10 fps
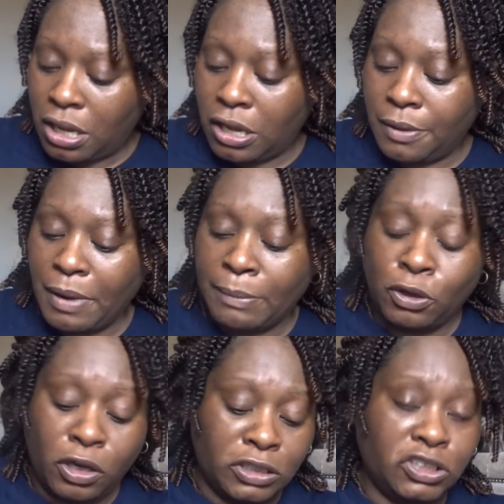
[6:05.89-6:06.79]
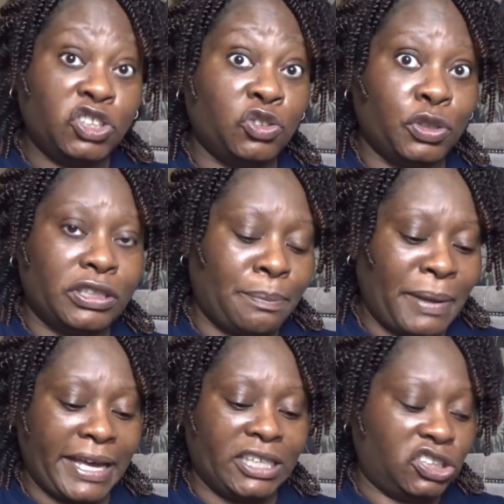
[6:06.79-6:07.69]
I'm not going to destroy the
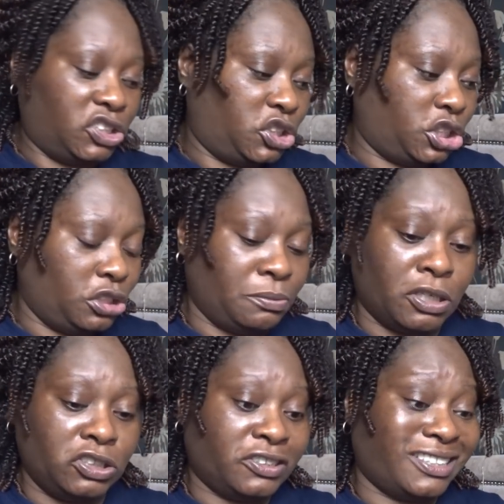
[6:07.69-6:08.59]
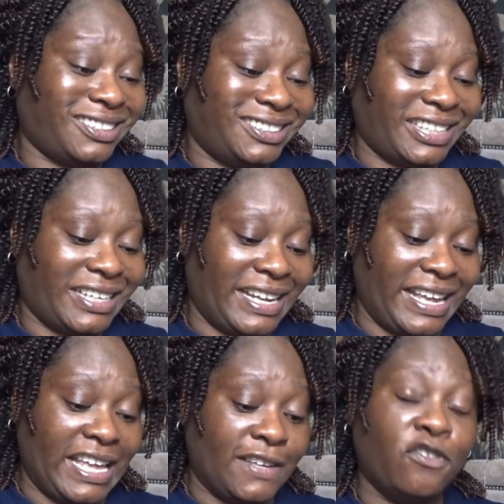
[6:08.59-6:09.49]
packaging too much, because as I said, it
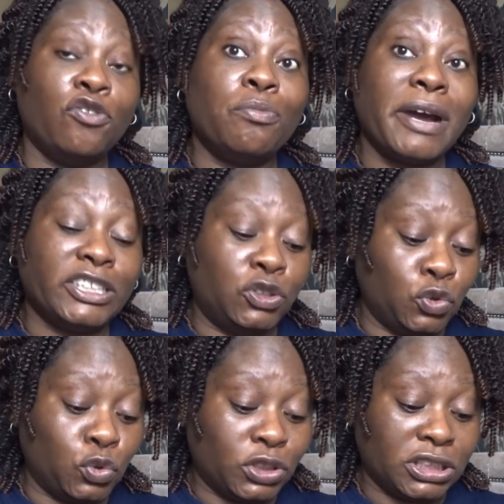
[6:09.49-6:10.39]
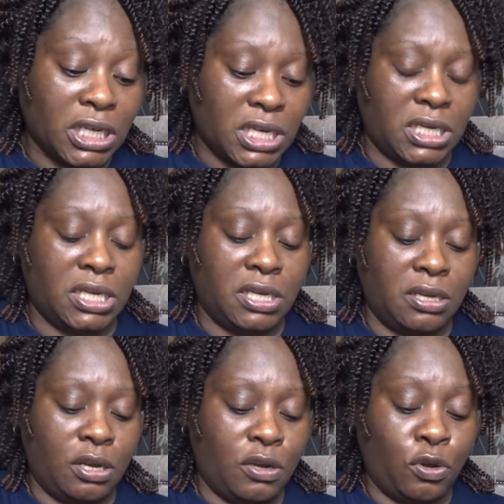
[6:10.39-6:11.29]
is for my daughter,
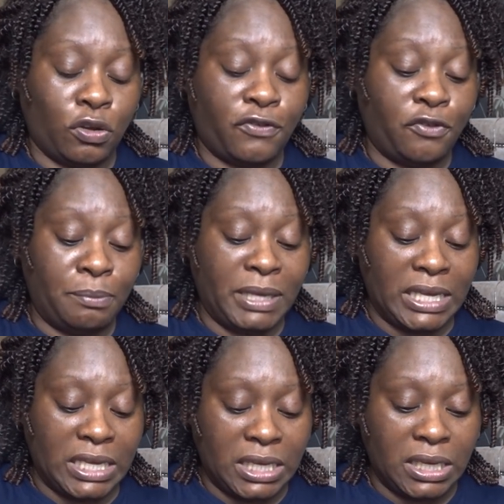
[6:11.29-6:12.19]
not for me.